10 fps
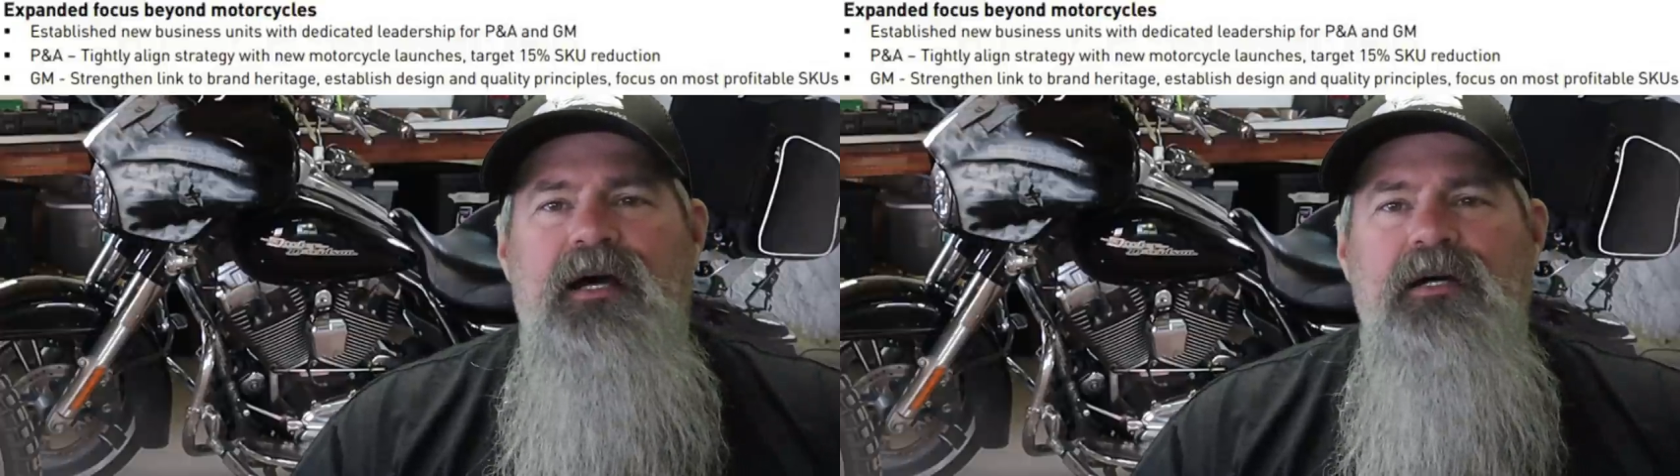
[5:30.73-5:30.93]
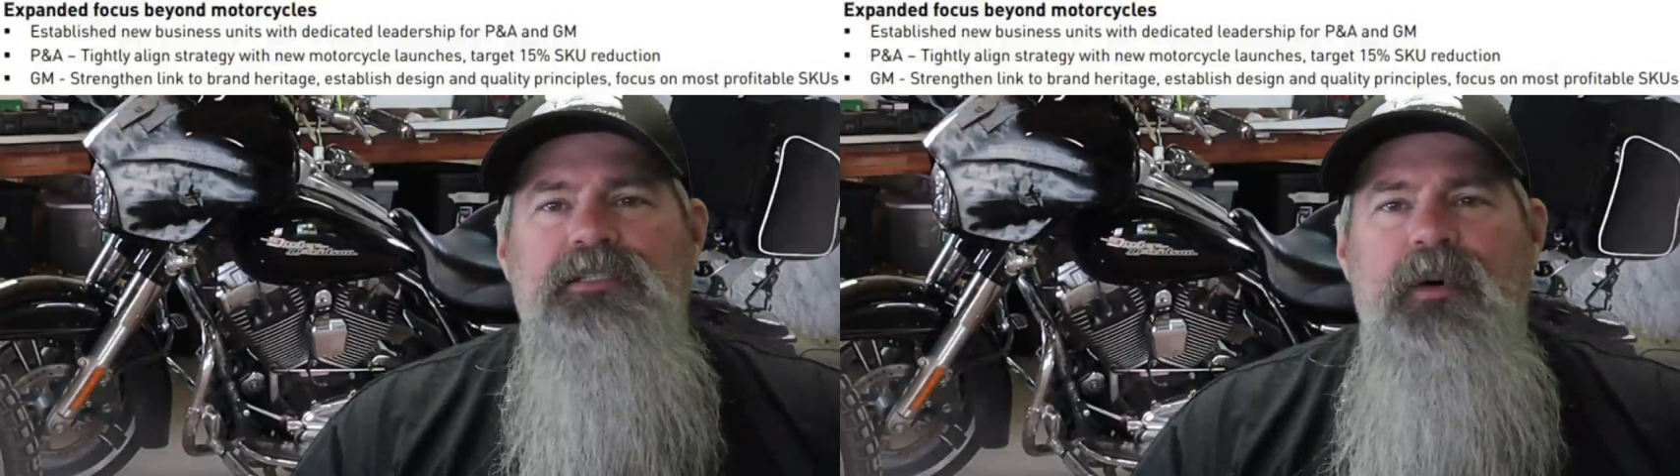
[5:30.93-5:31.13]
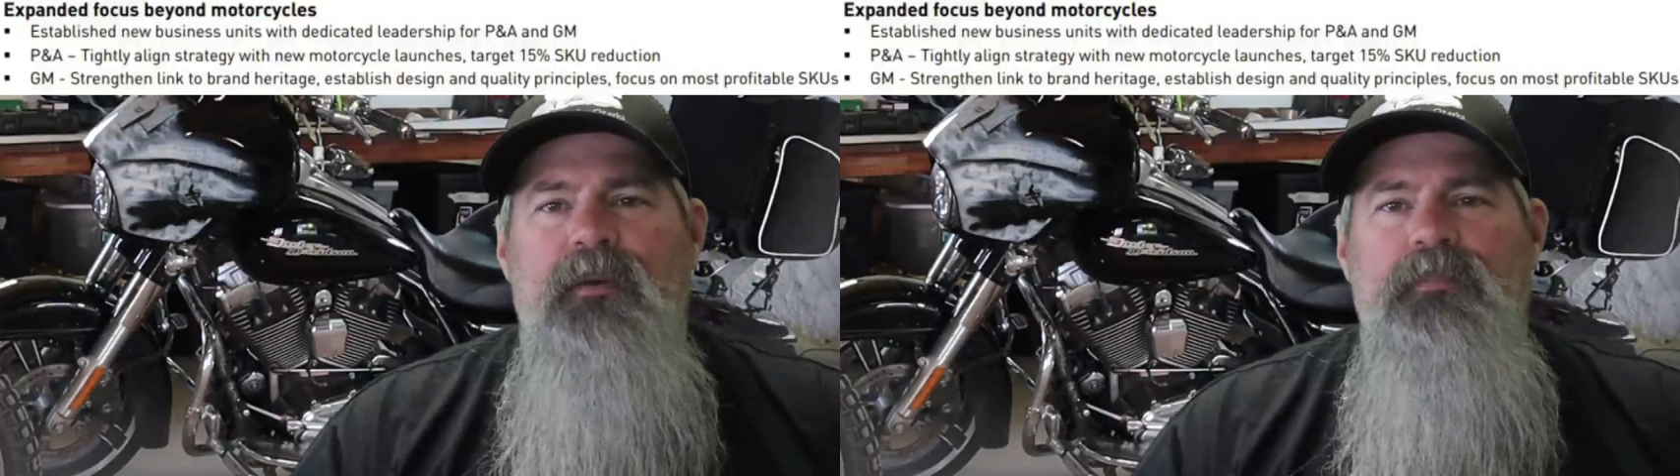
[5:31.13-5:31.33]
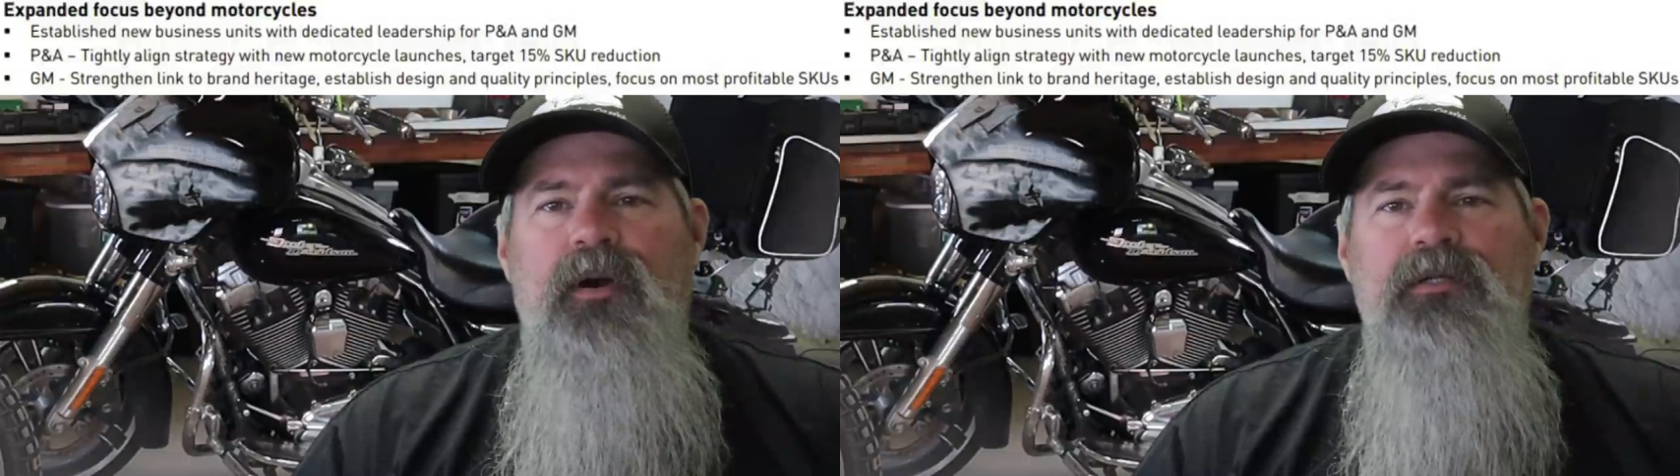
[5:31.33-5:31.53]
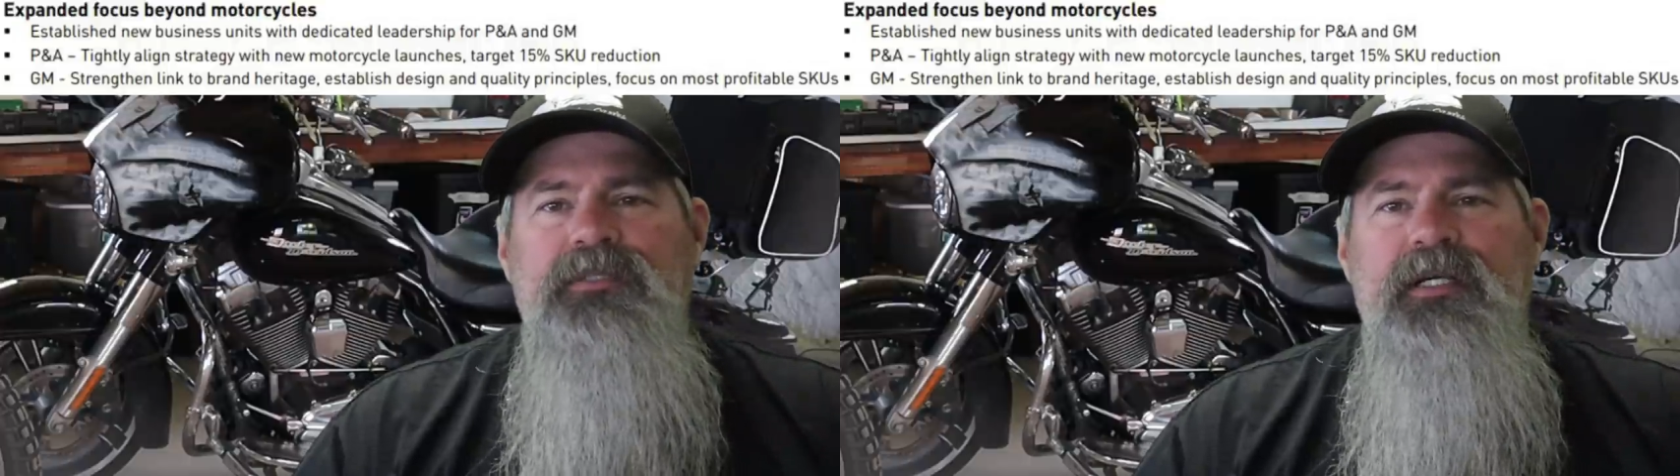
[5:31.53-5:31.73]
talks about
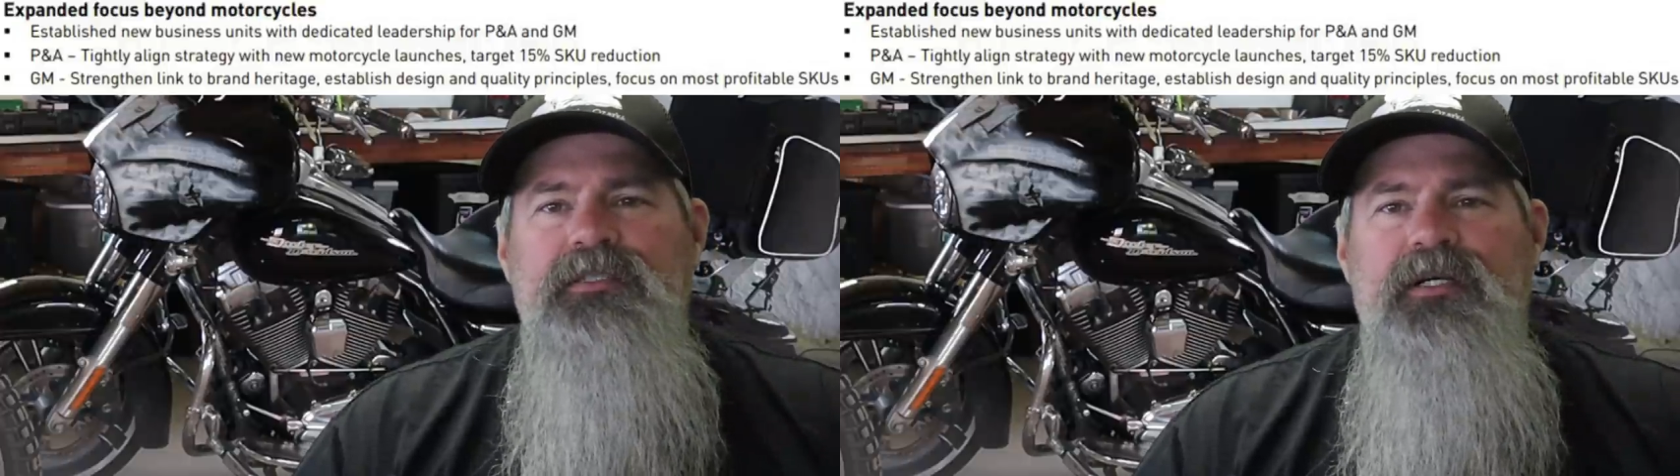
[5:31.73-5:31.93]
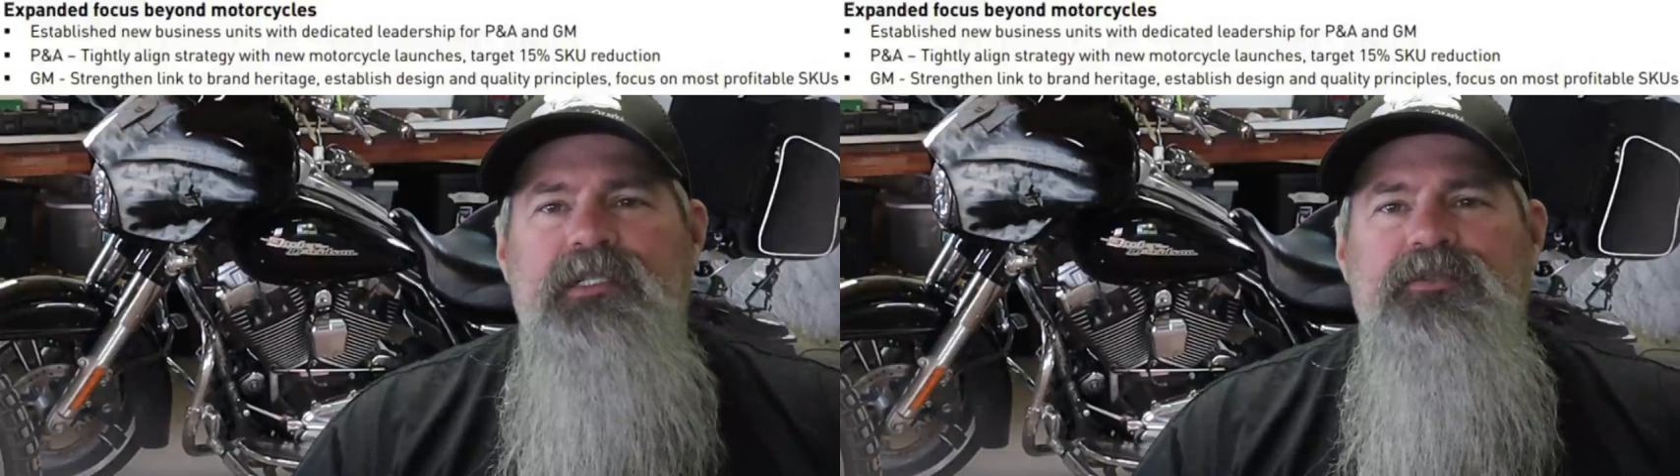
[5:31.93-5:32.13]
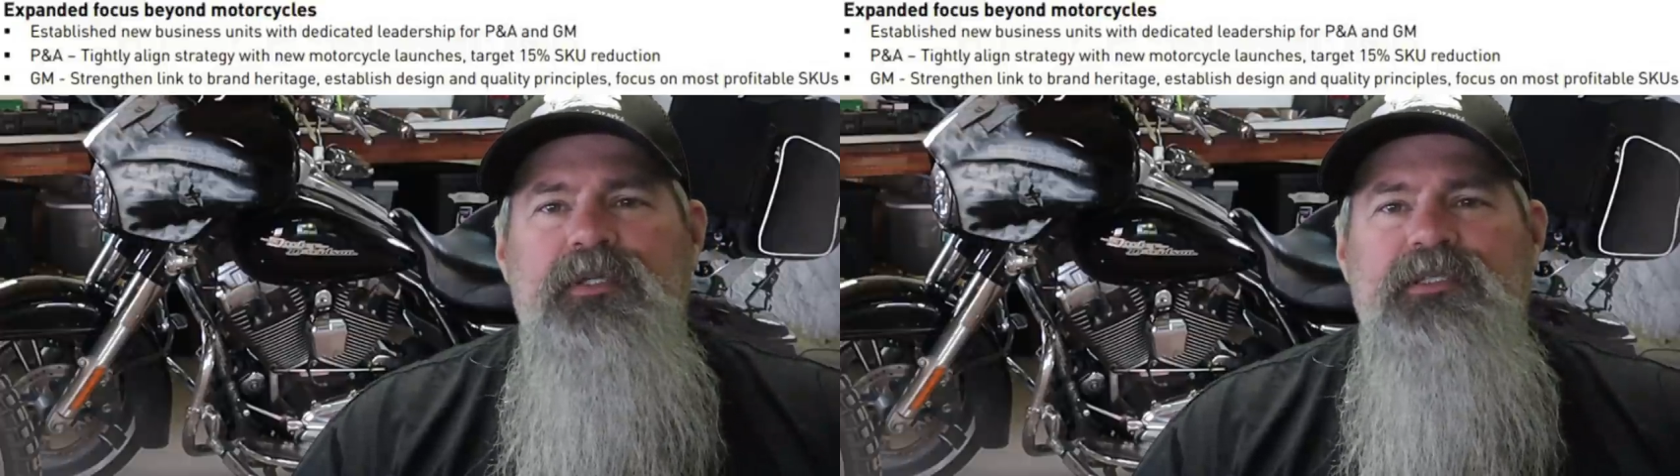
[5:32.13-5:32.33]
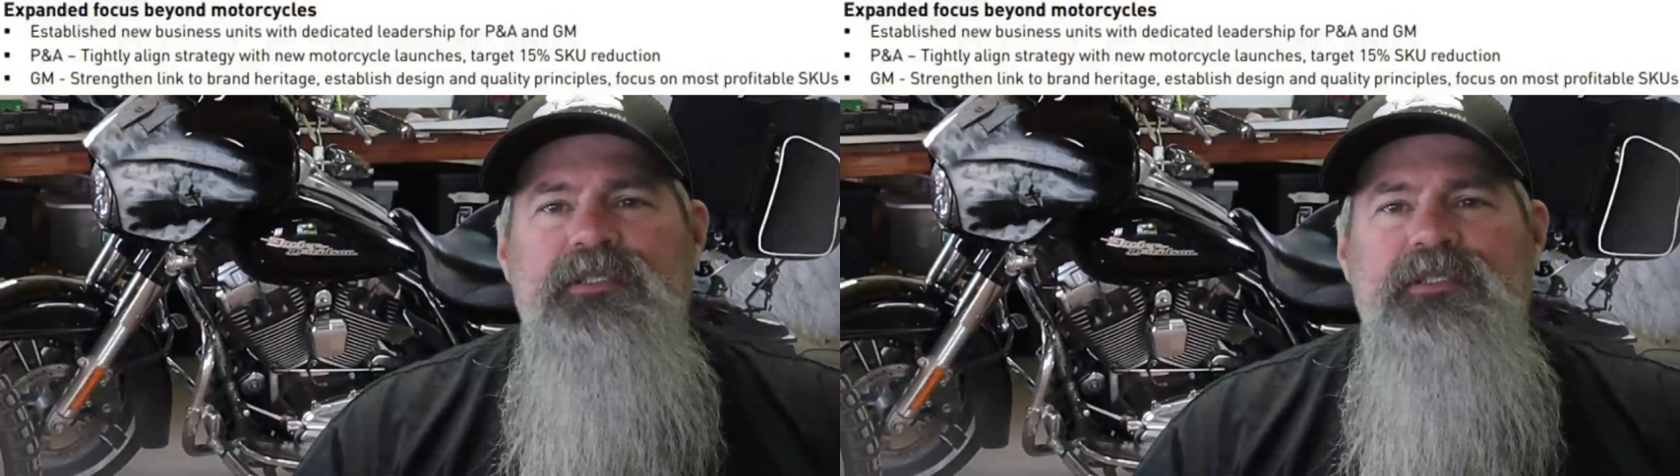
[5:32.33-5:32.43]
parts and accessories